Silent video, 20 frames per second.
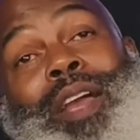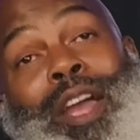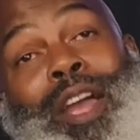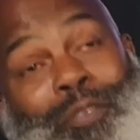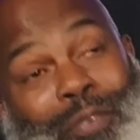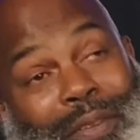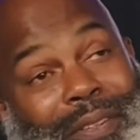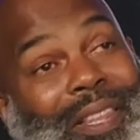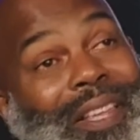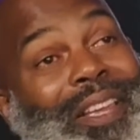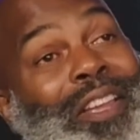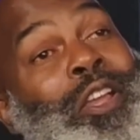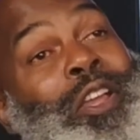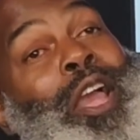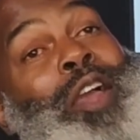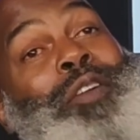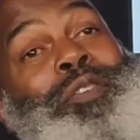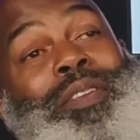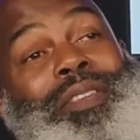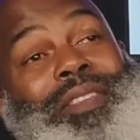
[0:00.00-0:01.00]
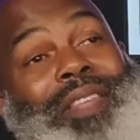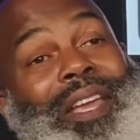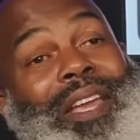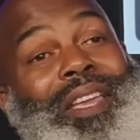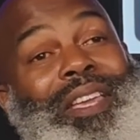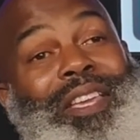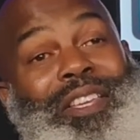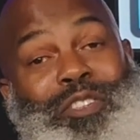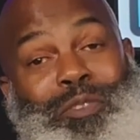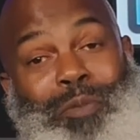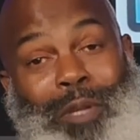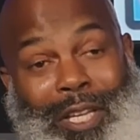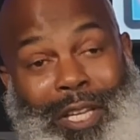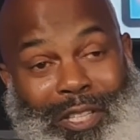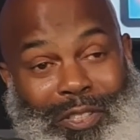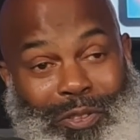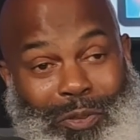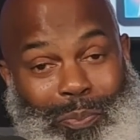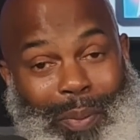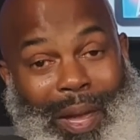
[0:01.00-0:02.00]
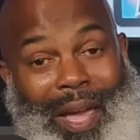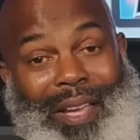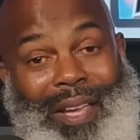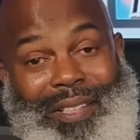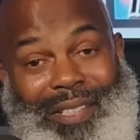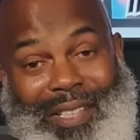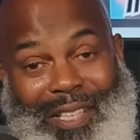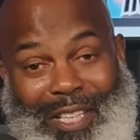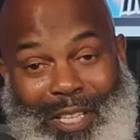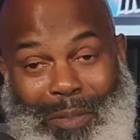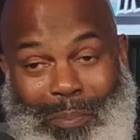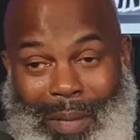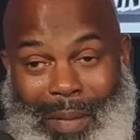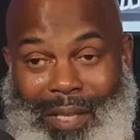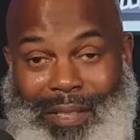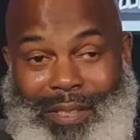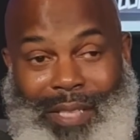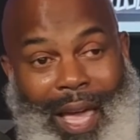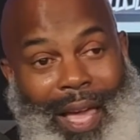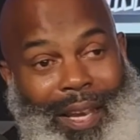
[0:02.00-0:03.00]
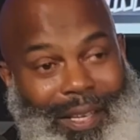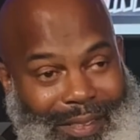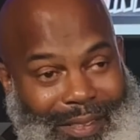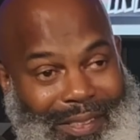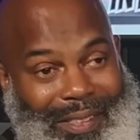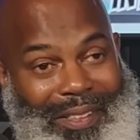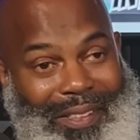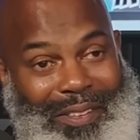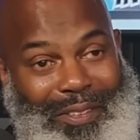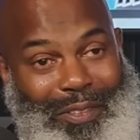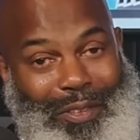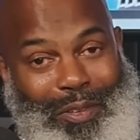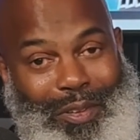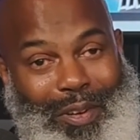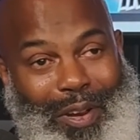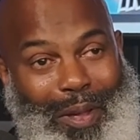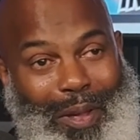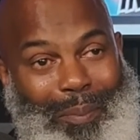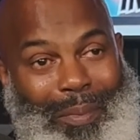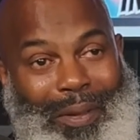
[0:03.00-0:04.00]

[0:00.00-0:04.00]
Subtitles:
Everything is back then mentality. You know what I